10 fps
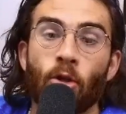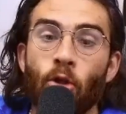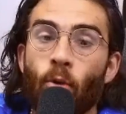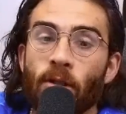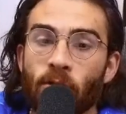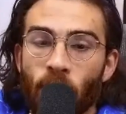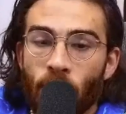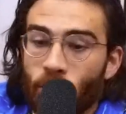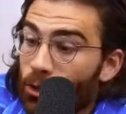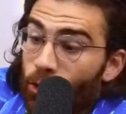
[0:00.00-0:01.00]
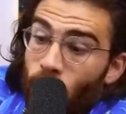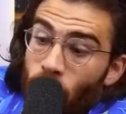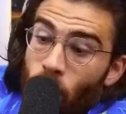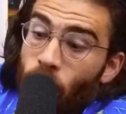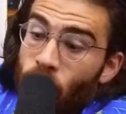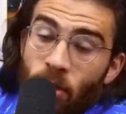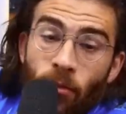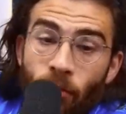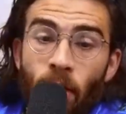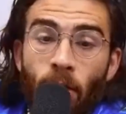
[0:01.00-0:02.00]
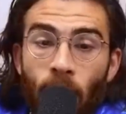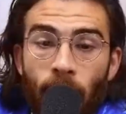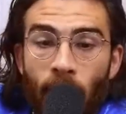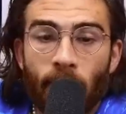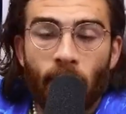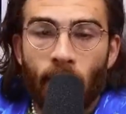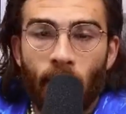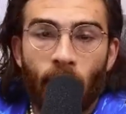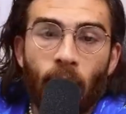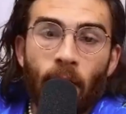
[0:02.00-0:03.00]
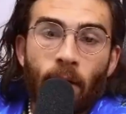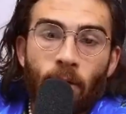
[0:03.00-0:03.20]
you are such, you're severely mentally ill.